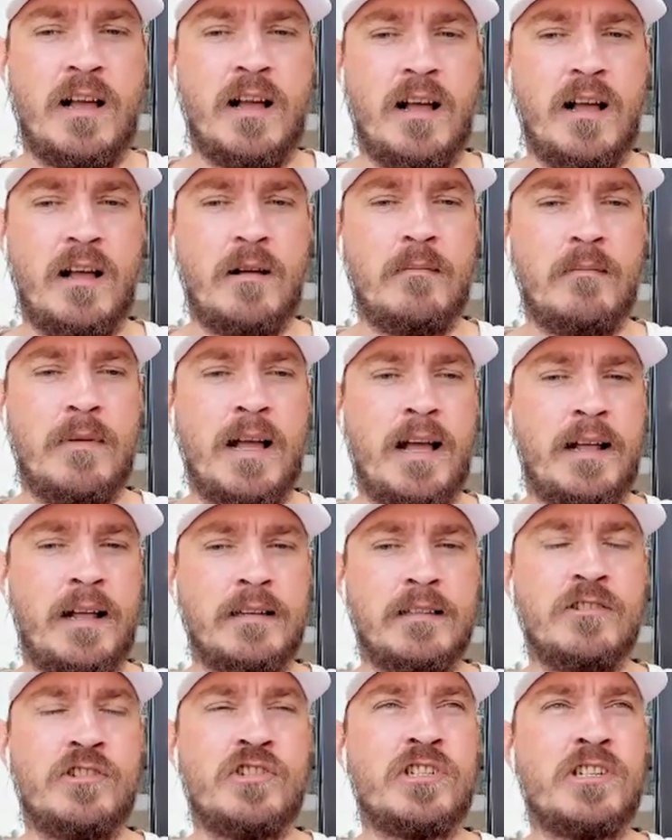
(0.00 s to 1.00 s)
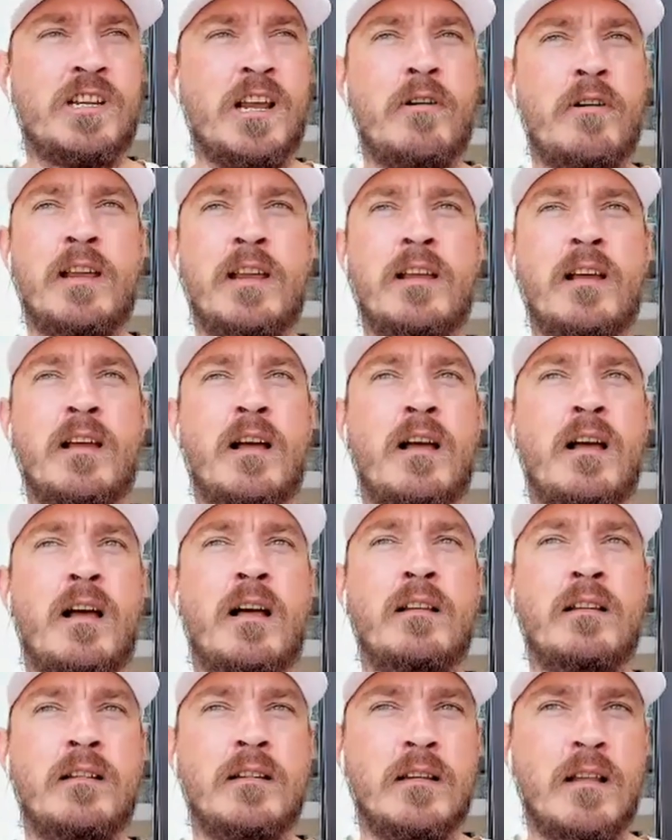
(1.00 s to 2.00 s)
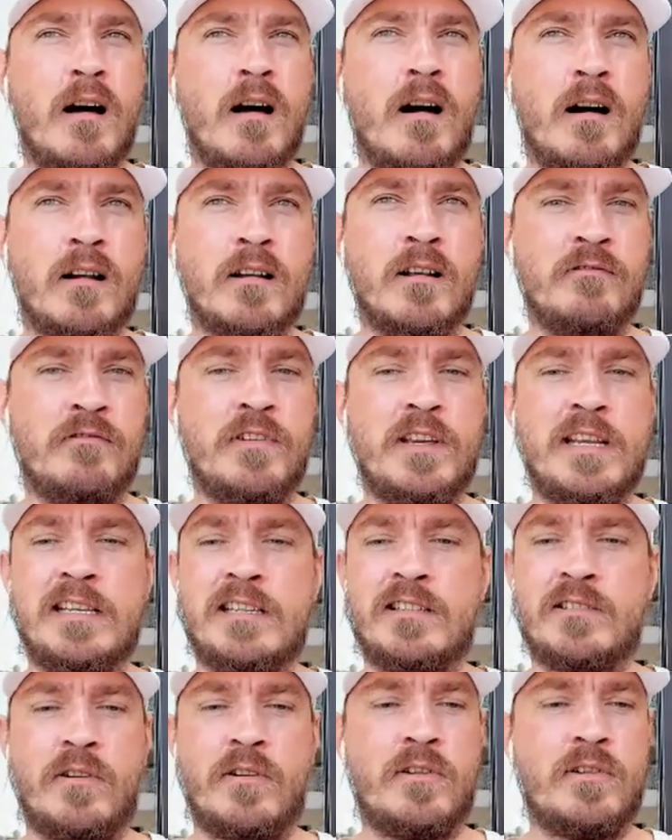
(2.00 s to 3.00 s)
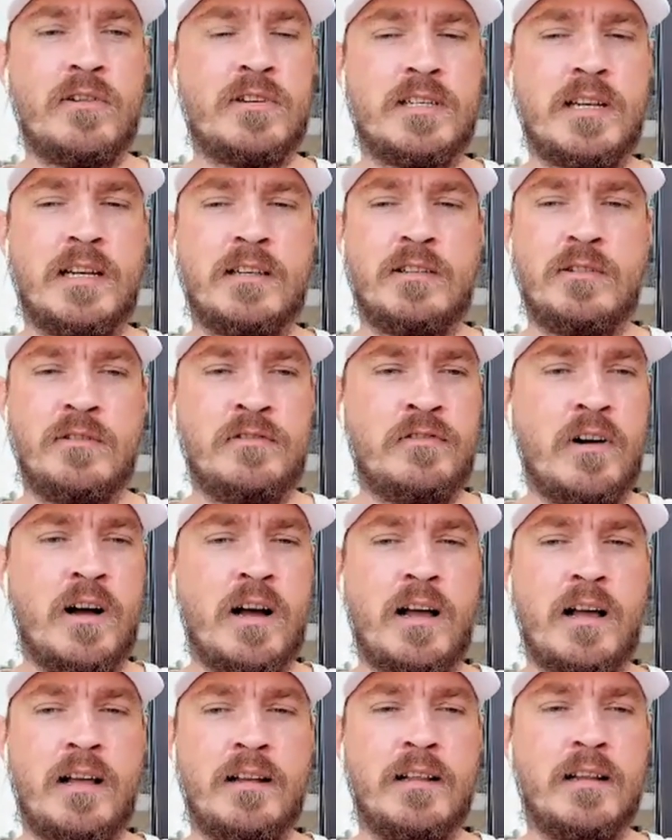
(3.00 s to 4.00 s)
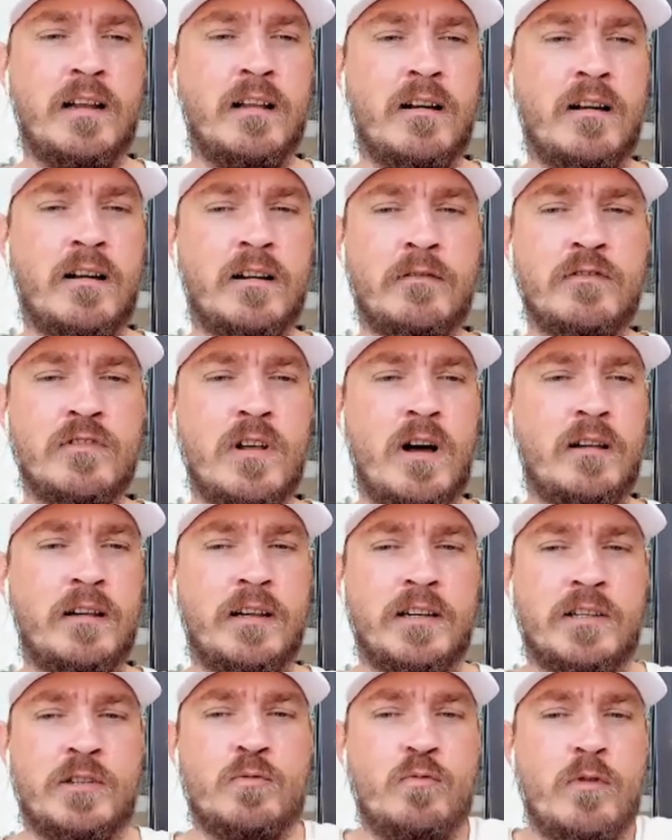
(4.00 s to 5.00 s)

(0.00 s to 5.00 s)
um, and sharing a, a lot of research that you find and a lot of knowledge.